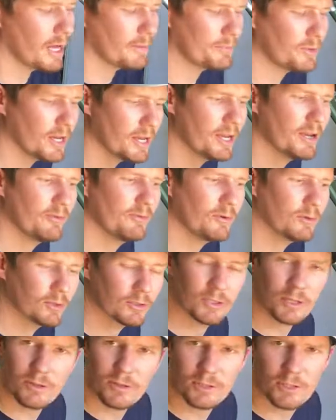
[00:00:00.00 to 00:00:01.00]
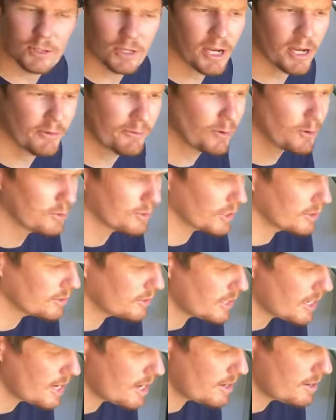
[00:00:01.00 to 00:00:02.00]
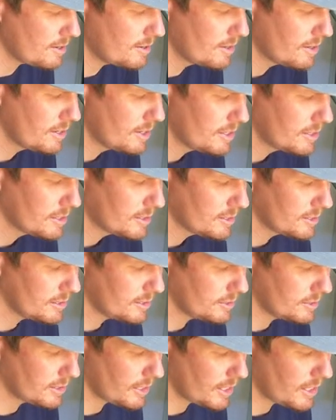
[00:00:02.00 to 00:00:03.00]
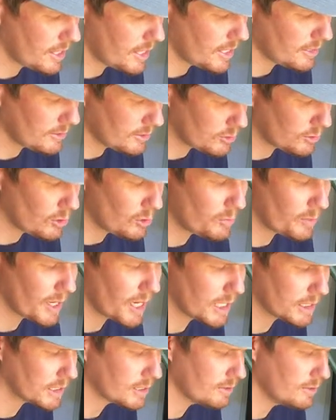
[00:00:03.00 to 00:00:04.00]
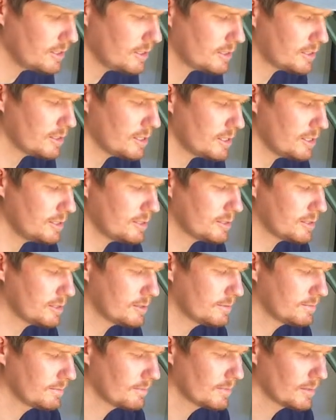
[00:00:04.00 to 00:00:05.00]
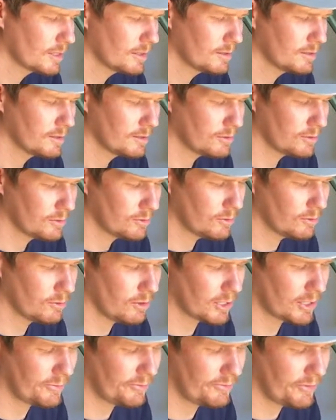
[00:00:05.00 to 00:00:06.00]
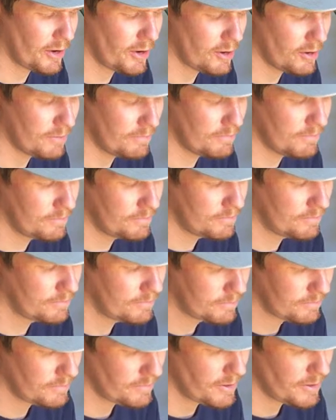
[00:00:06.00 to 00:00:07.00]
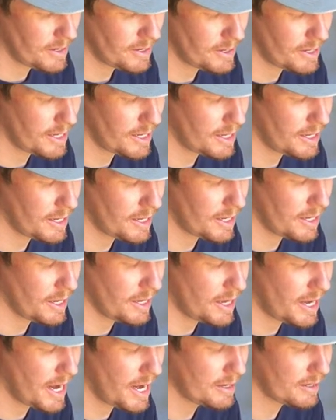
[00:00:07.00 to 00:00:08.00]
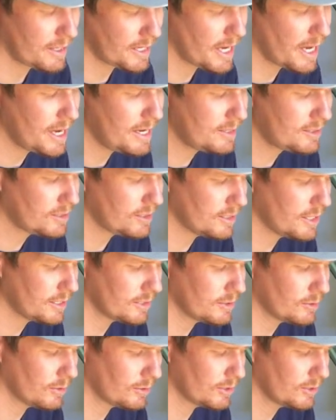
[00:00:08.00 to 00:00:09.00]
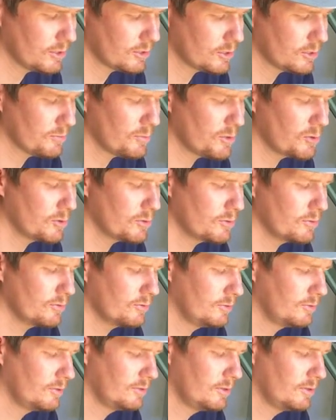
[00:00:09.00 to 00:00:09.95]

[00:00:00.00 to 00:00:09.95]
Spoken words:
up your air filter. So this is your air filter. So there's two parts to this. There's sort of like a foam outer case, so that's like your small